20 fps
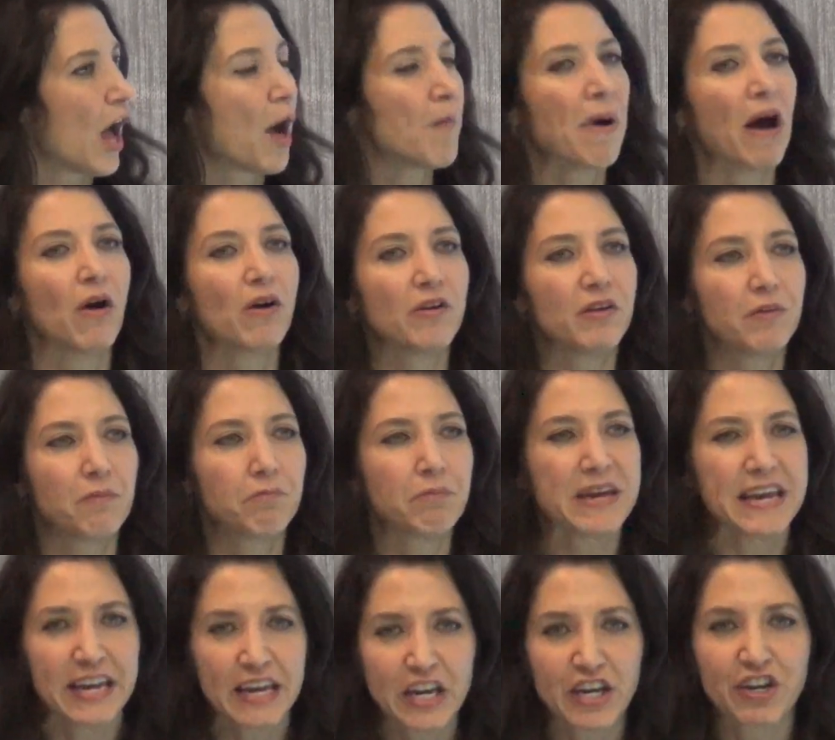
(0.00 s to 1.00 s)
about
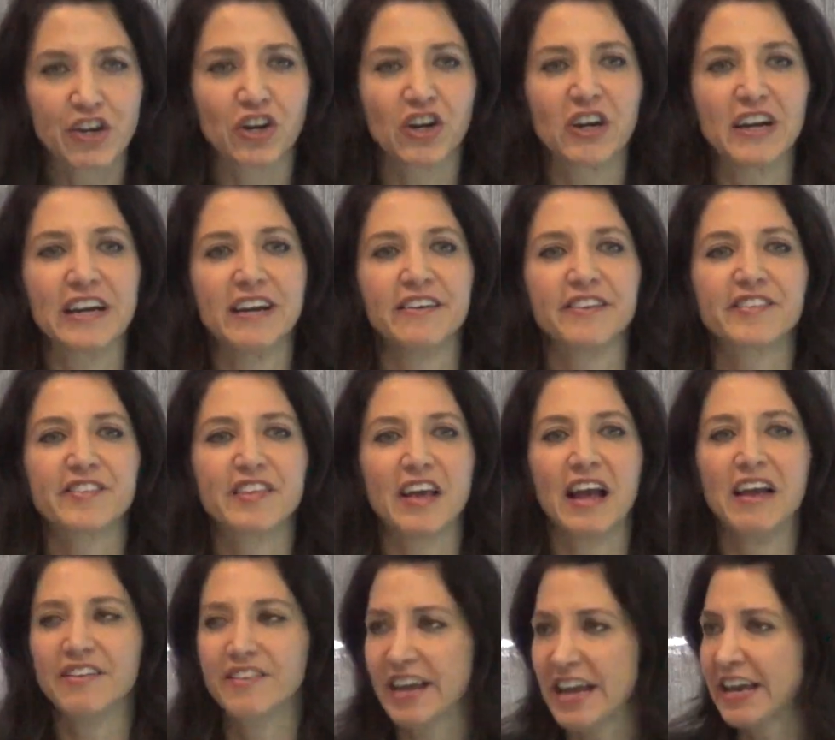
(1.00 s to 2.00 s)
being curious
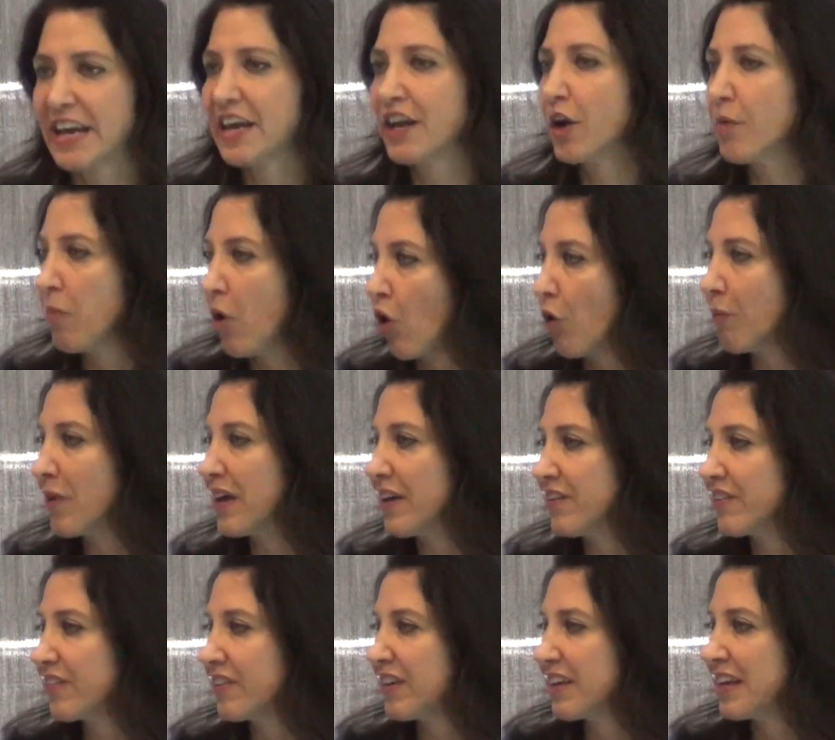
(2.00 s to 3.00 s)
and taking a
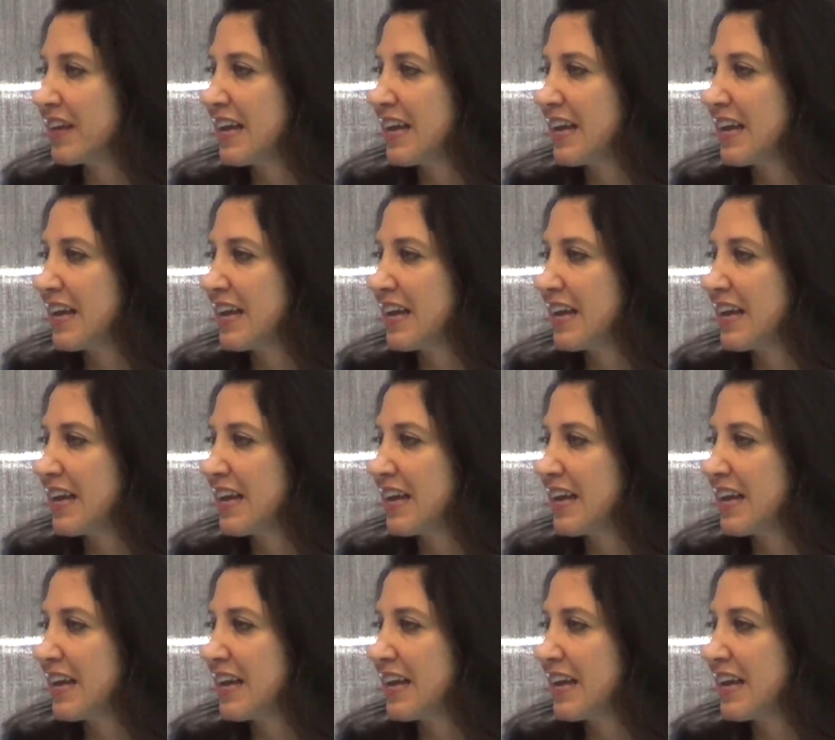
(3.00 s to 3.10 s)
moment.